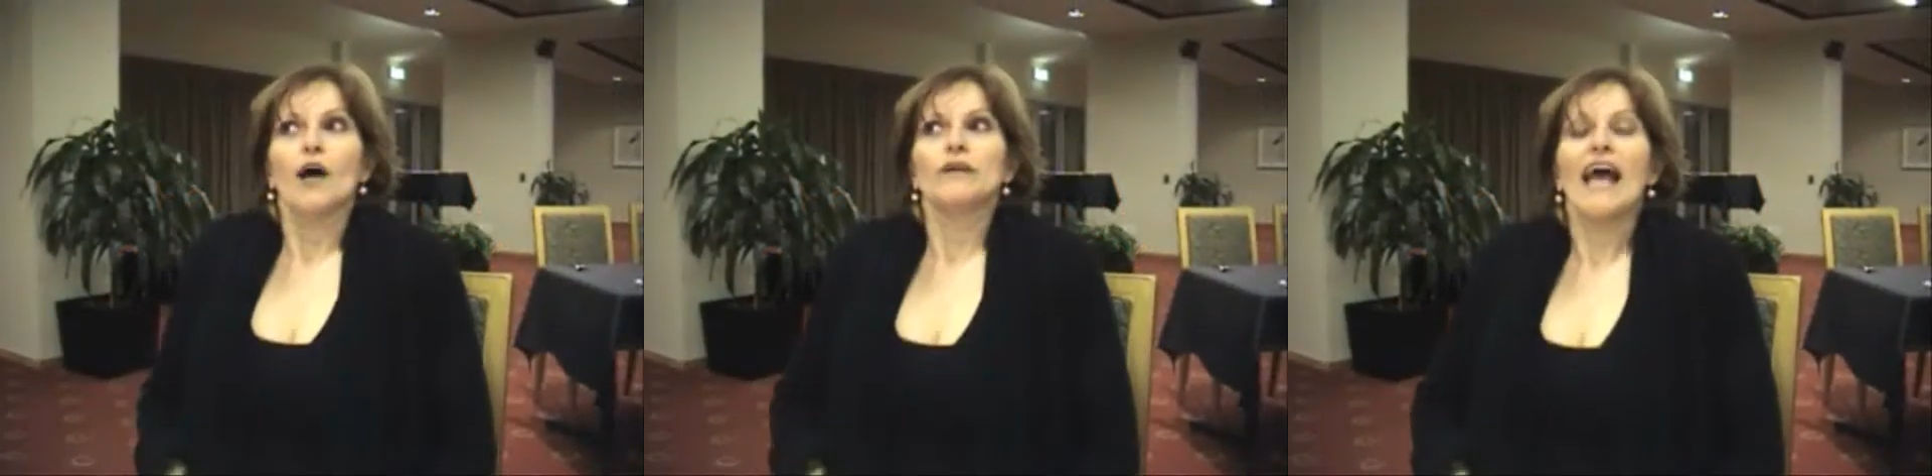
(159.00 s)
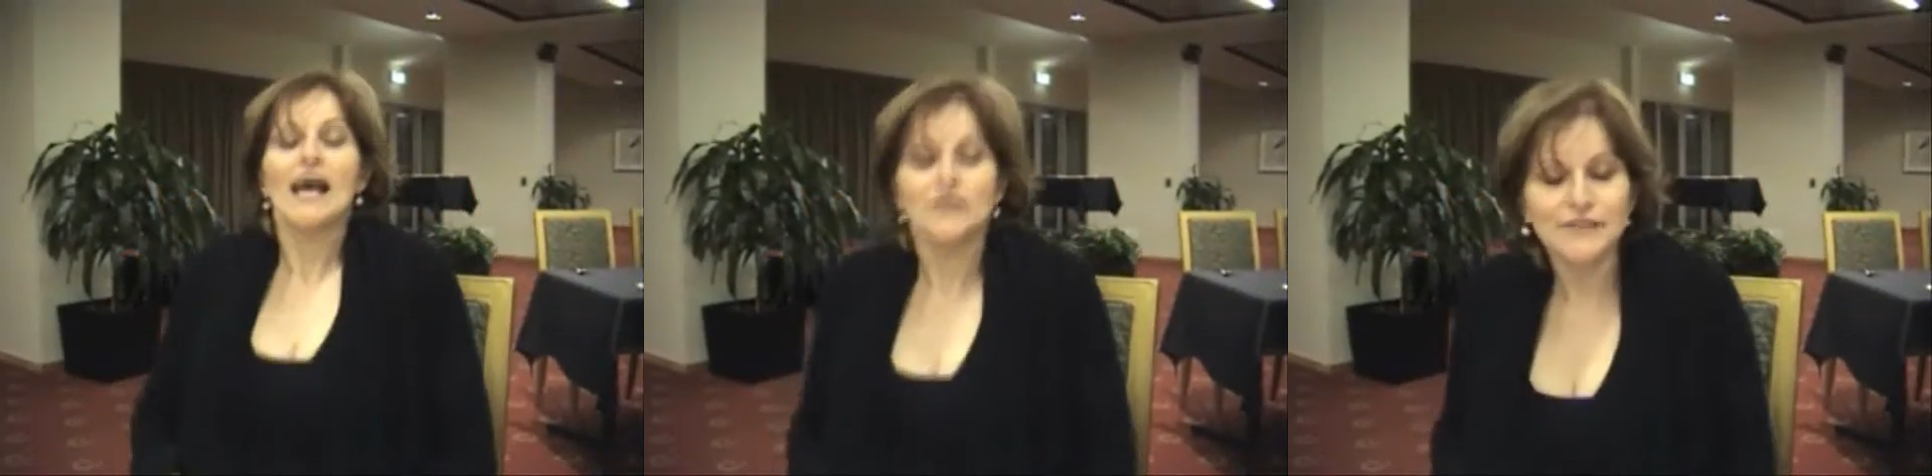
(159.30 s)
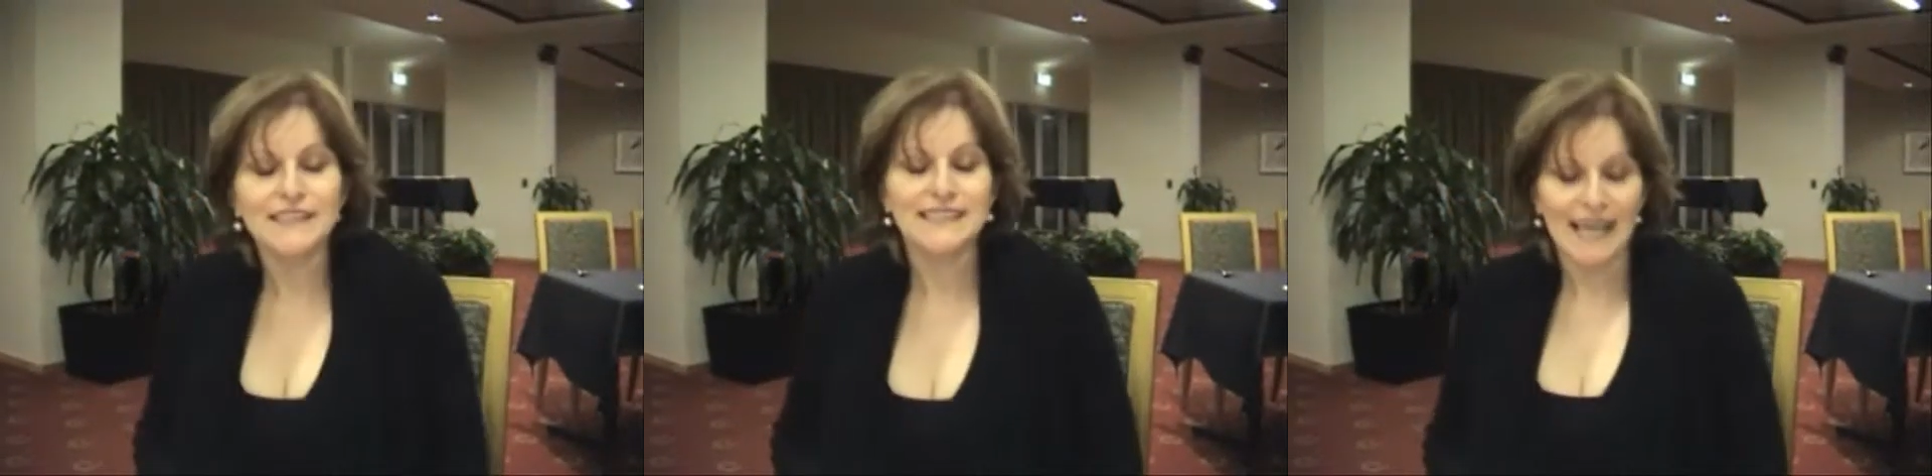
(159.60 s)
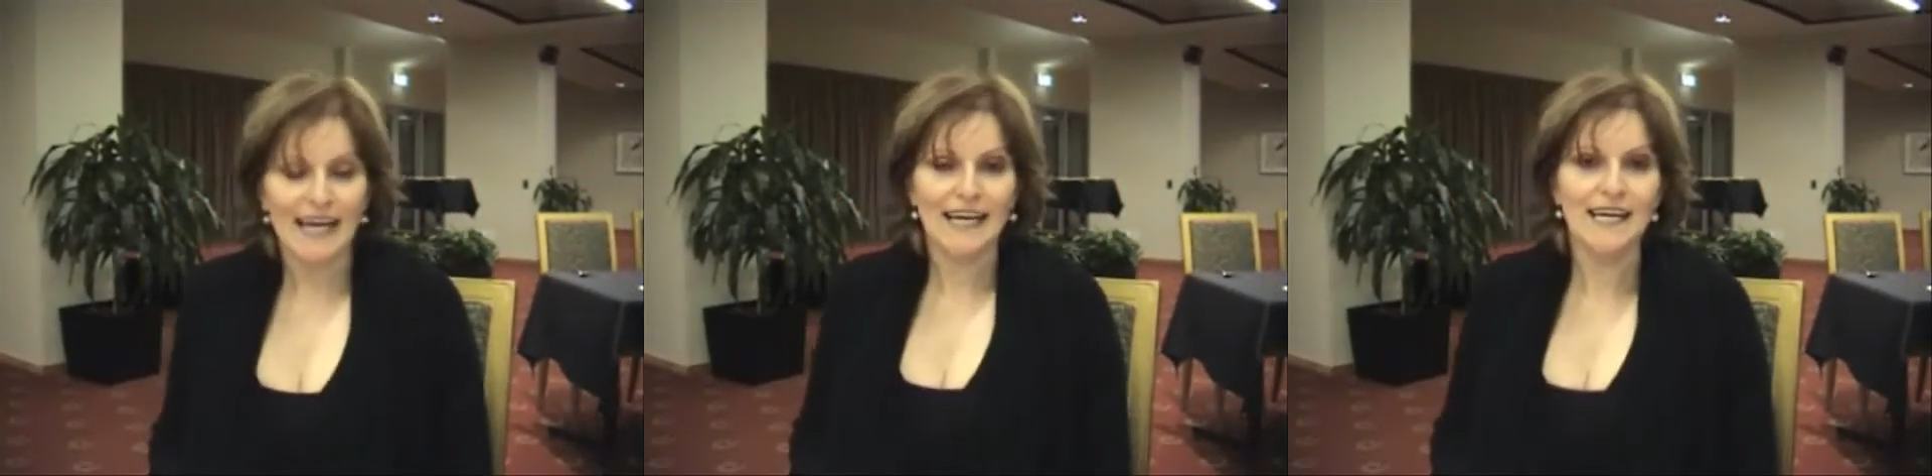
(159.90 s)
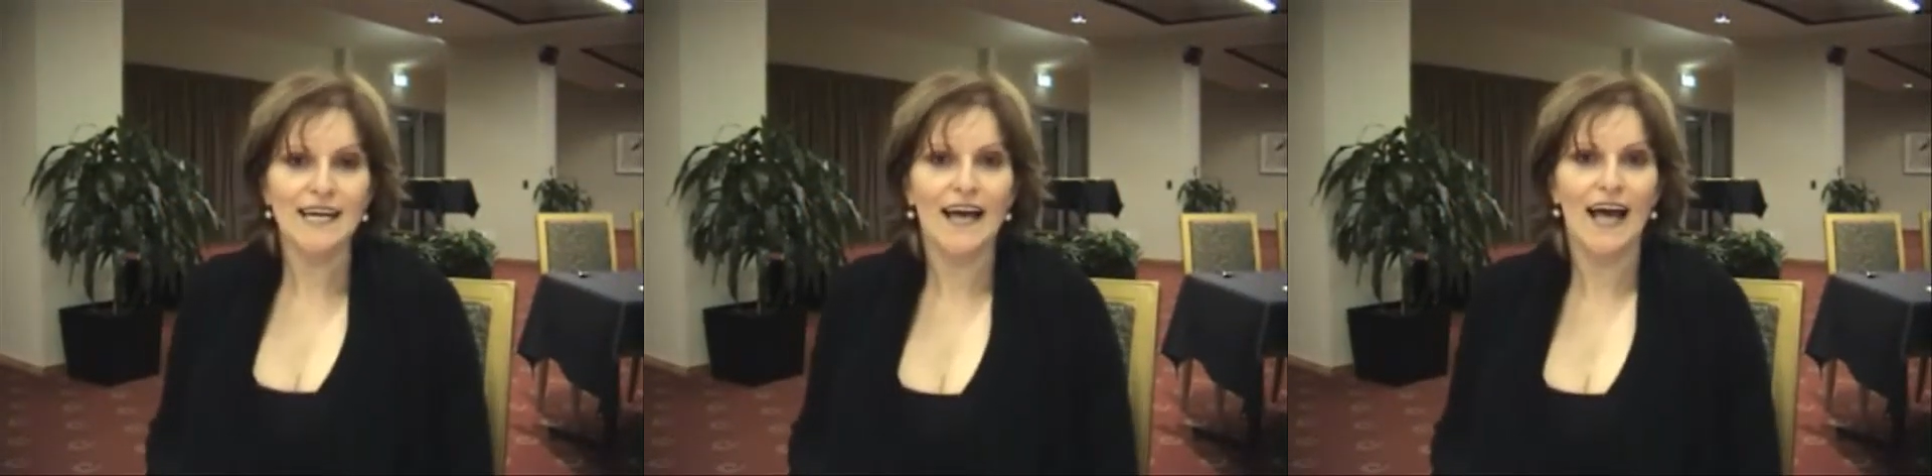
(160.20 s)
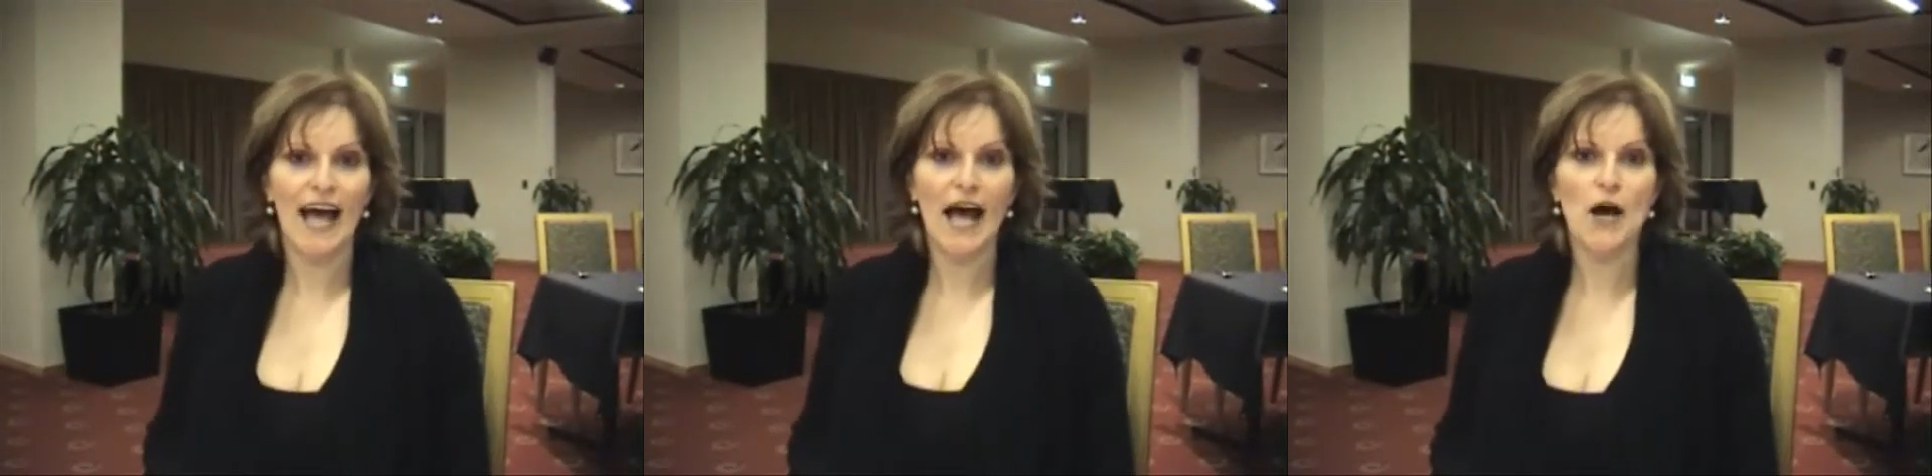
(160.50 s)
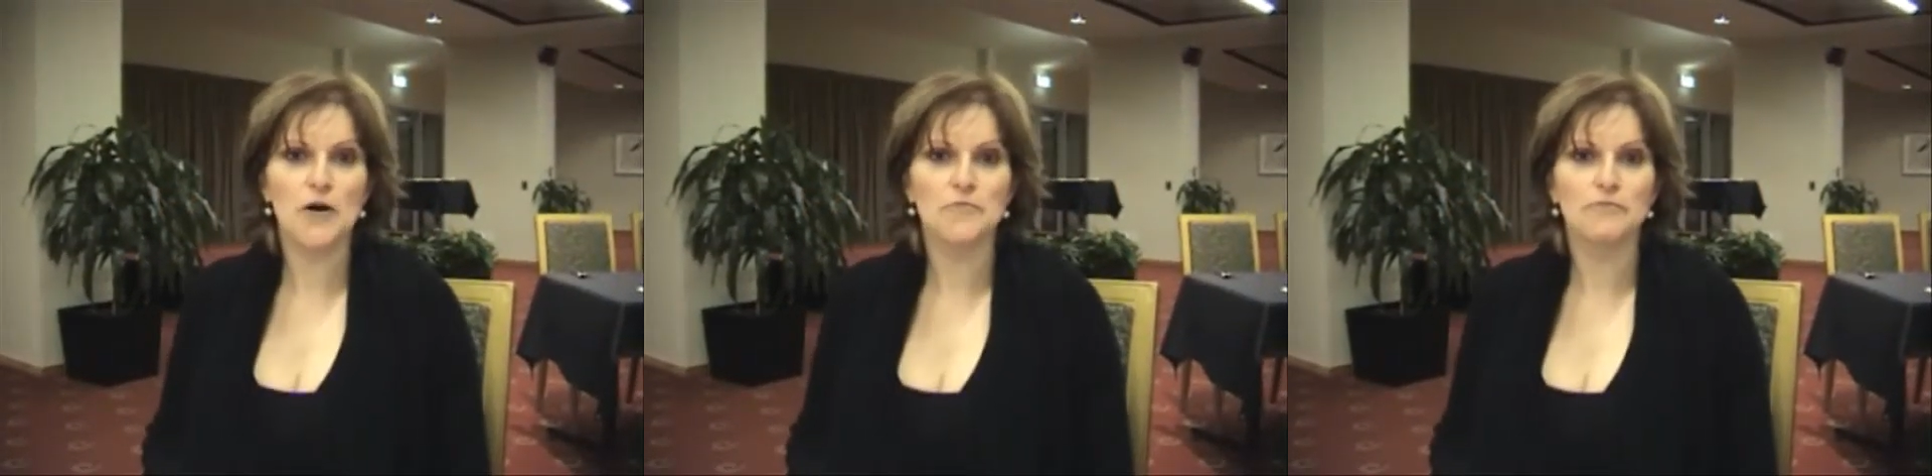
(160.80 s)
I would have to say
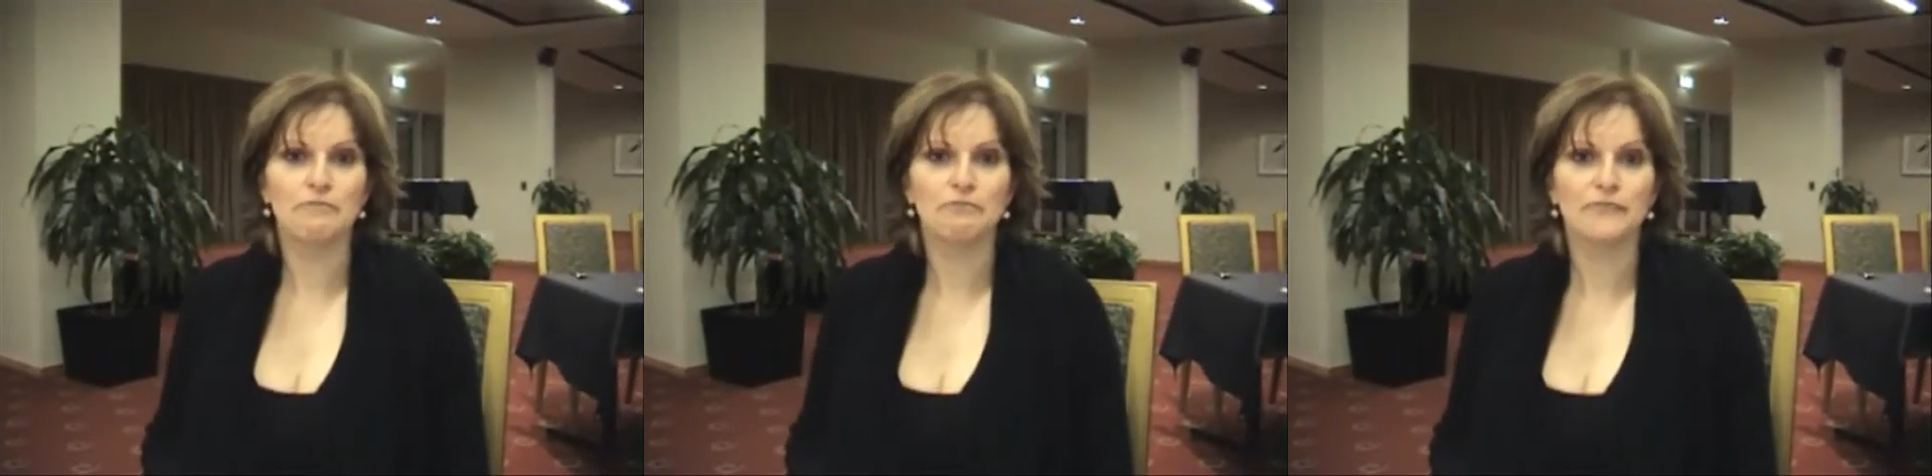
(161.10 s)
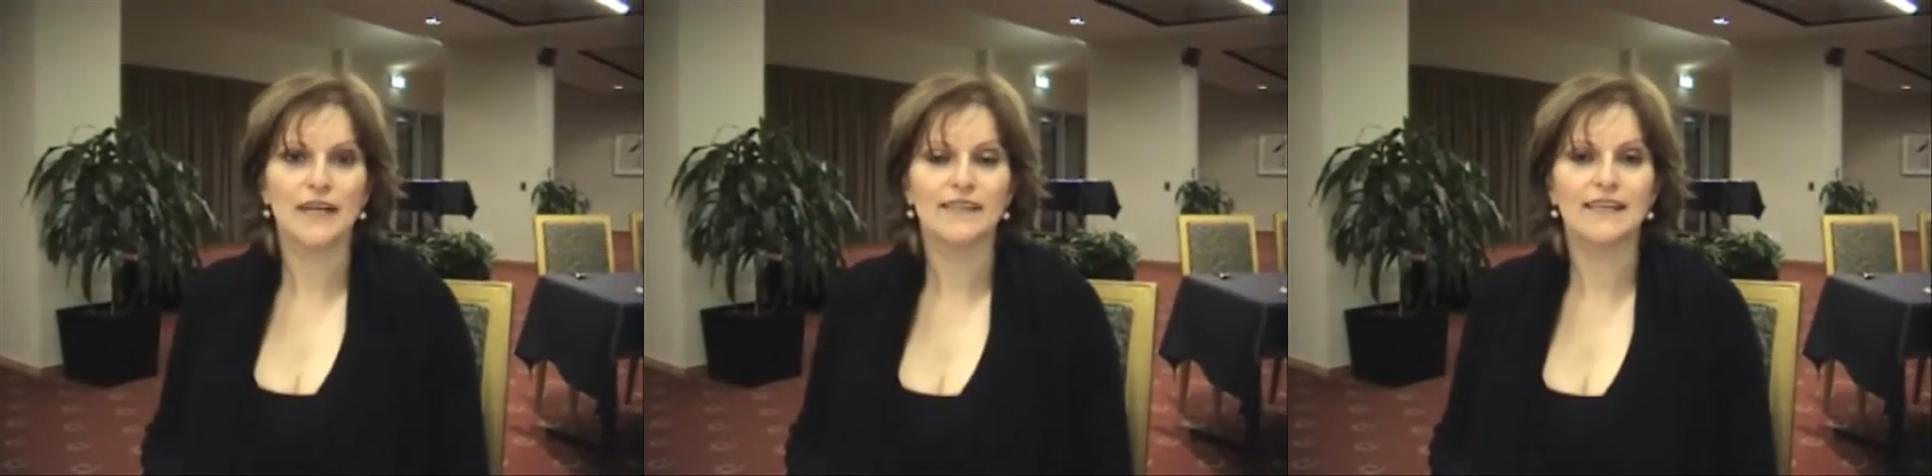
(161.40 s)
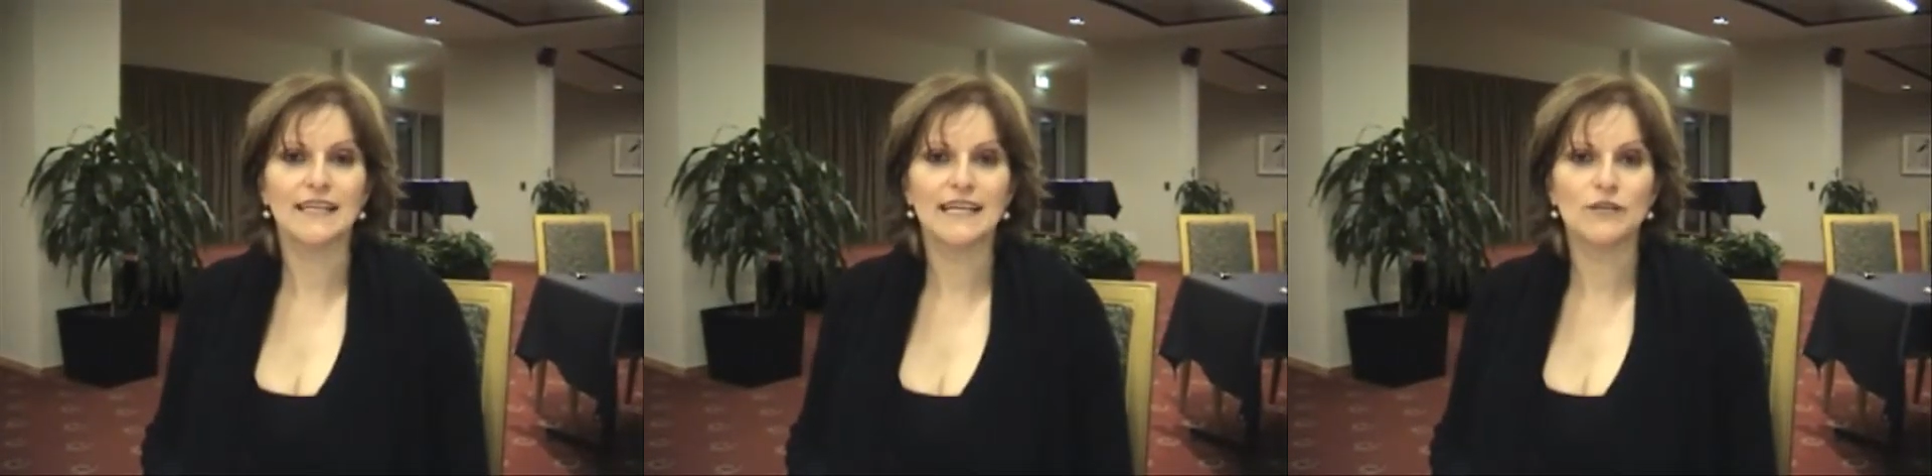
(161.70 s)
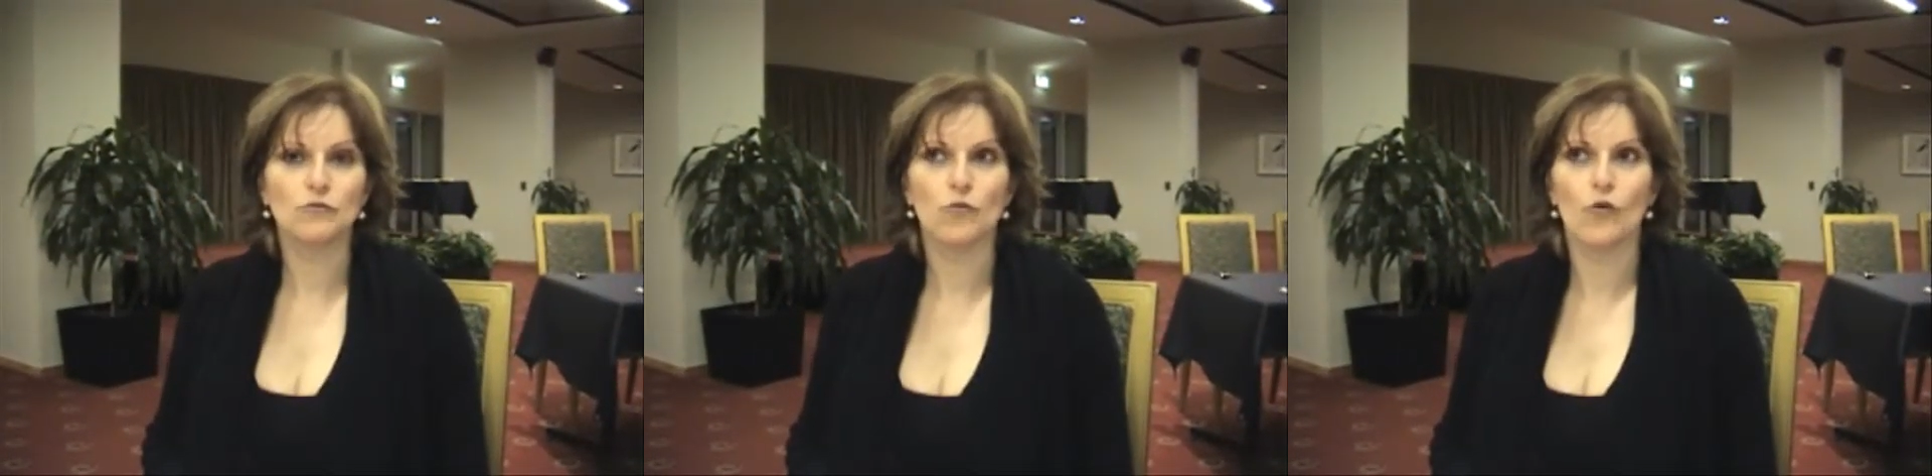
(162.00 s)
that it